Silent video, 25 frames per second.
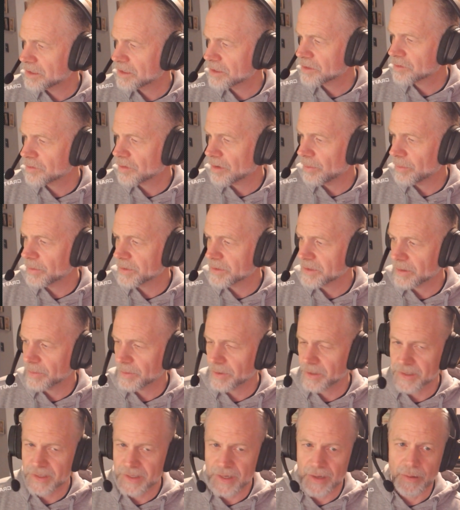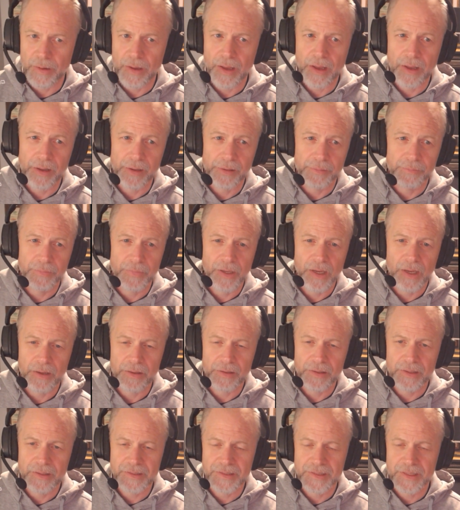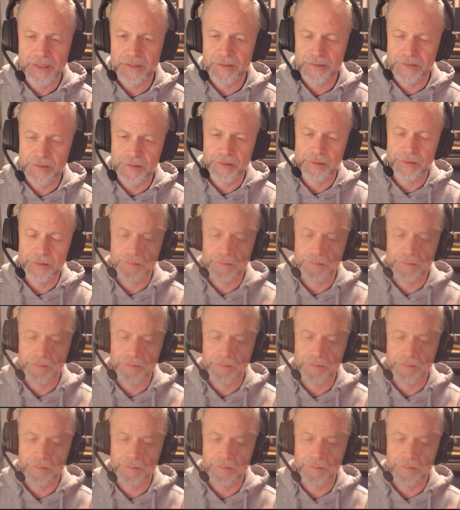troublesome because I intend to